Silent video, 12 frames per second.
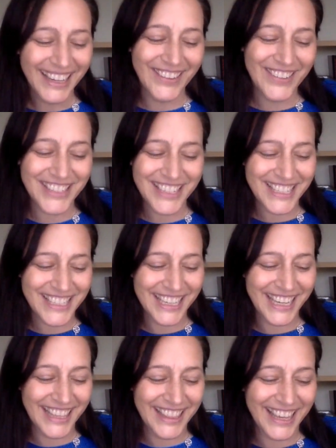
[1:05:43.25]
I was just
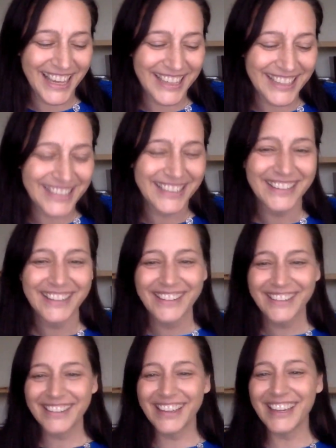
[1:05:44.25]
seeing that.
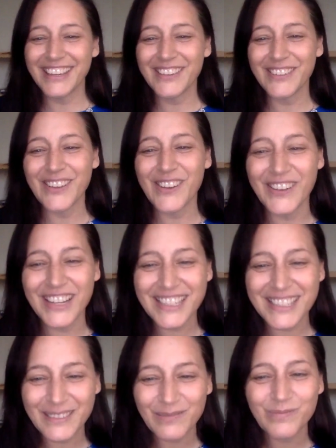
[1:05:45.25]
Thank you, Lois.